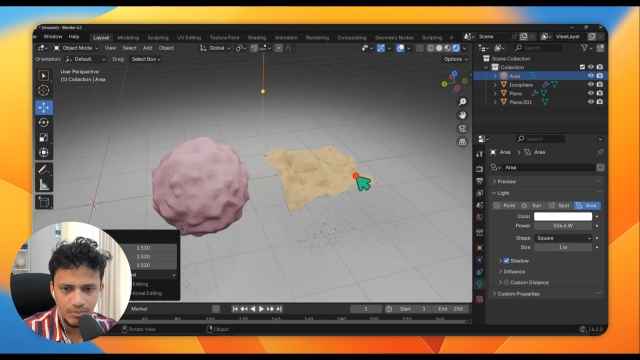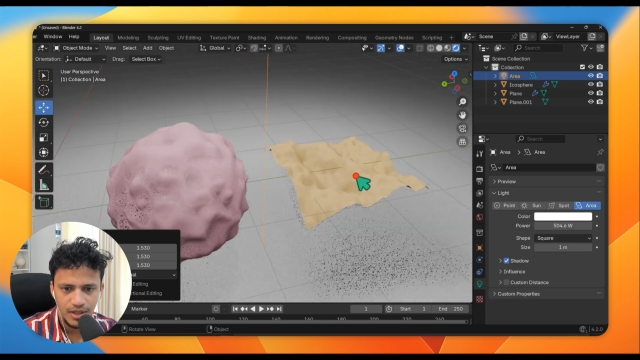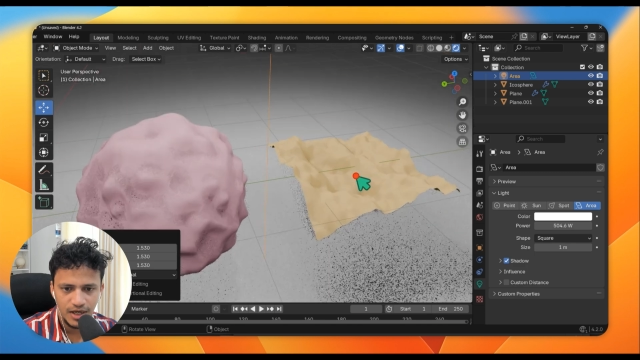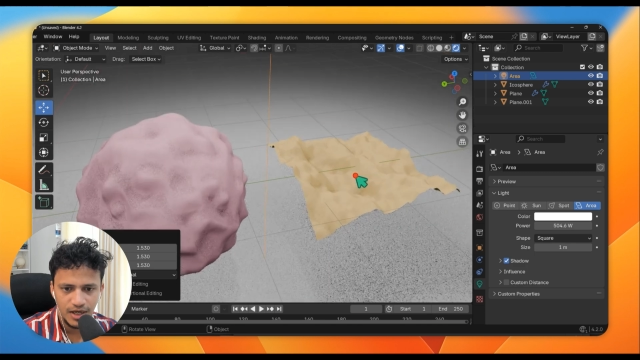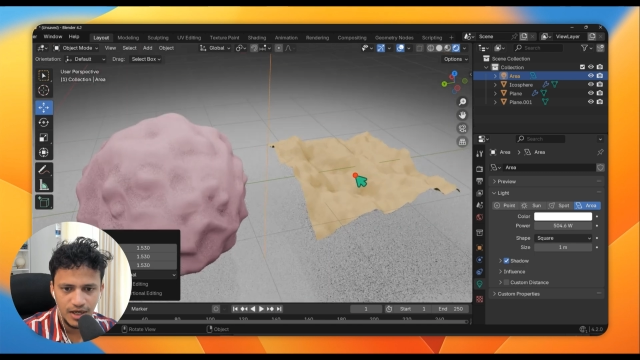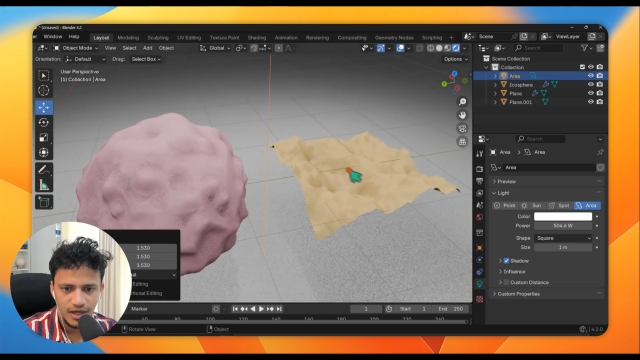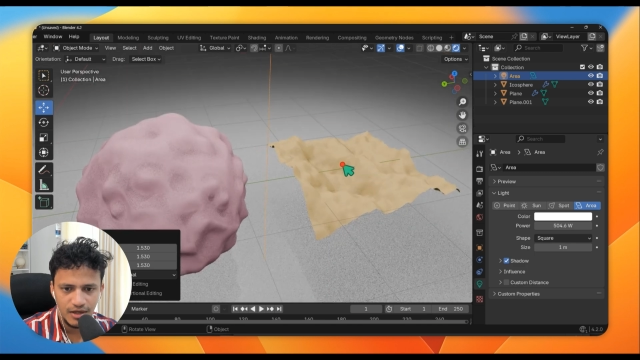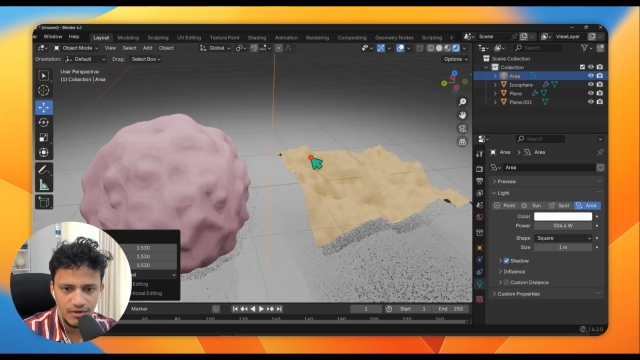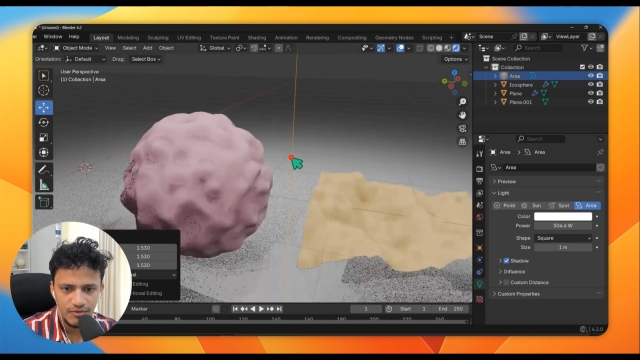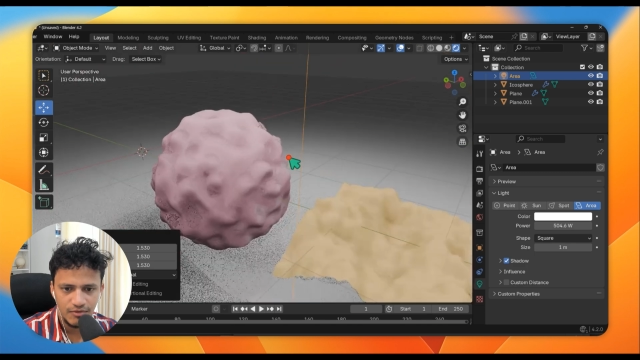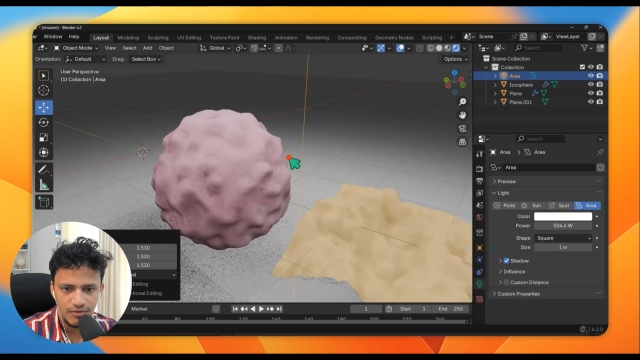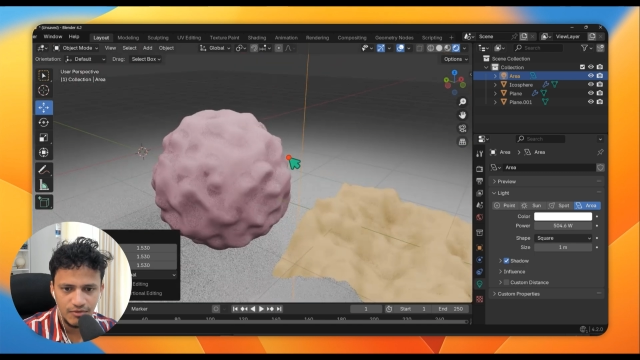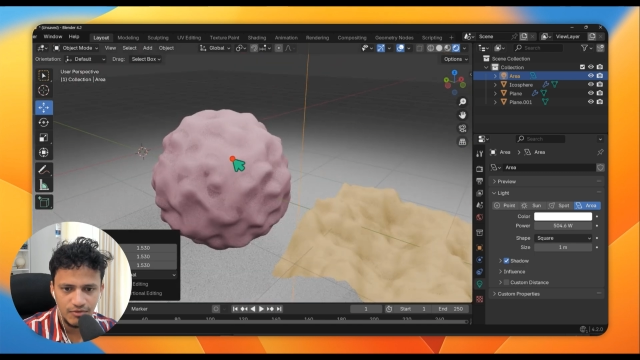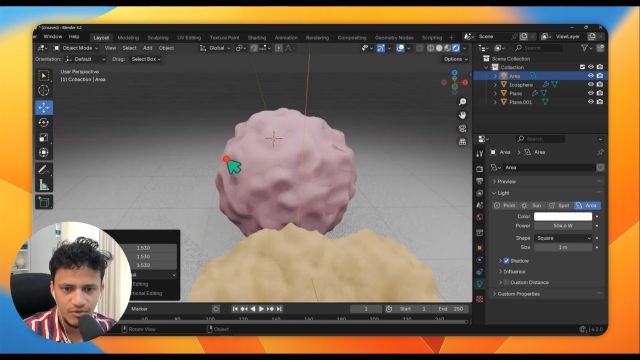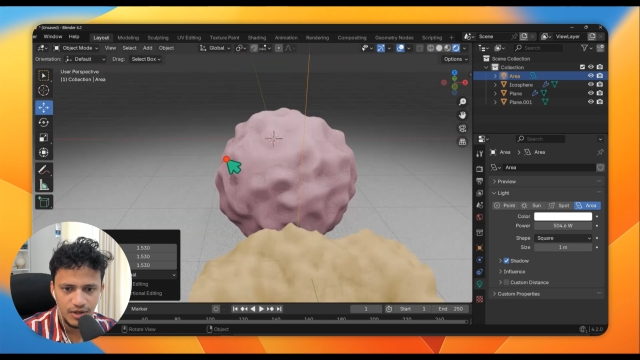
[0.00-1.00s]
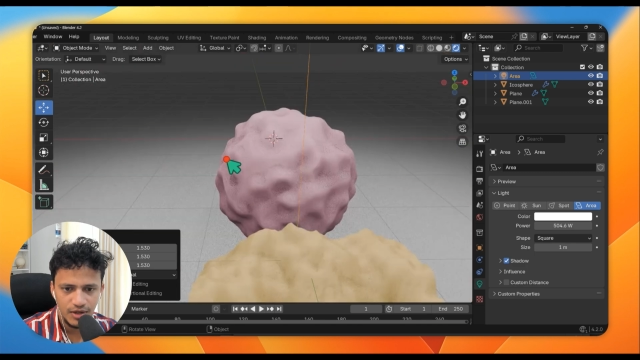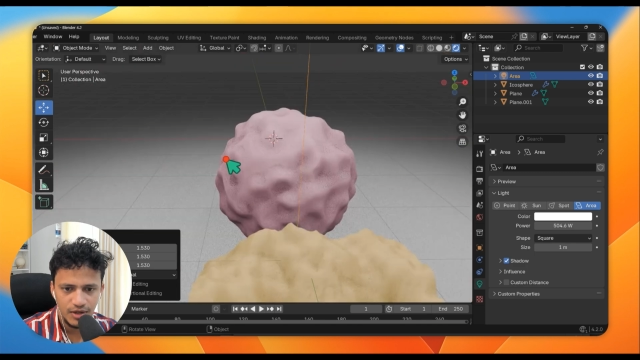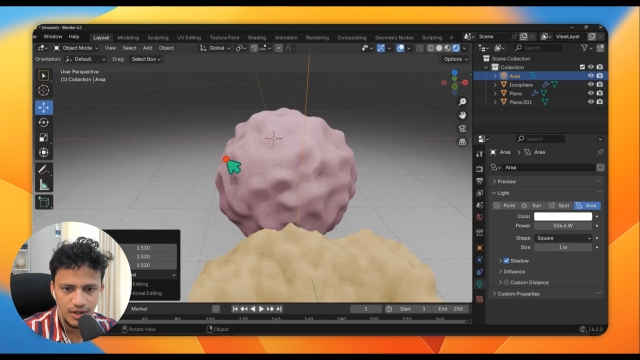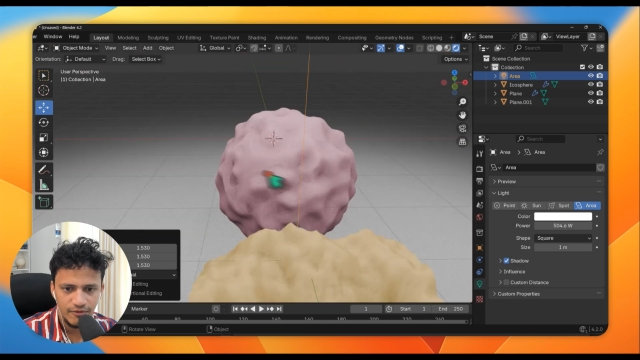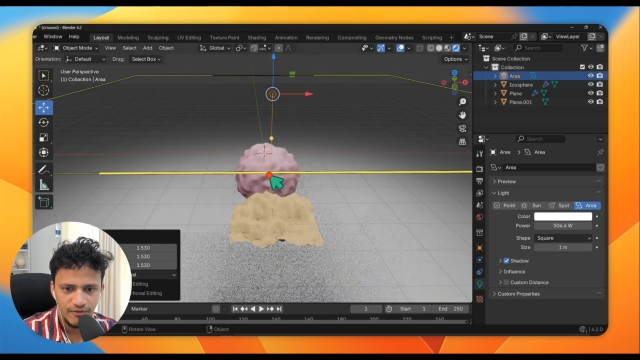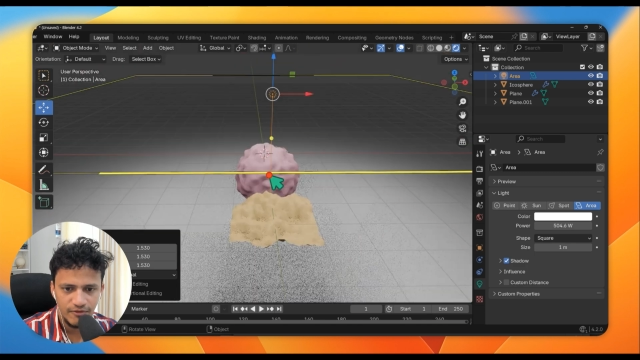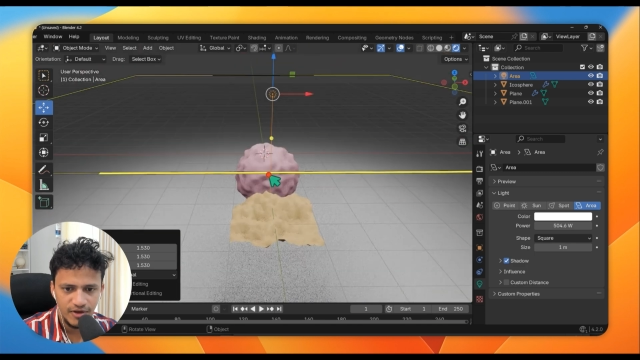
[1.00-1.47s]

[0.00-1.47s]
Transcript: be careful when while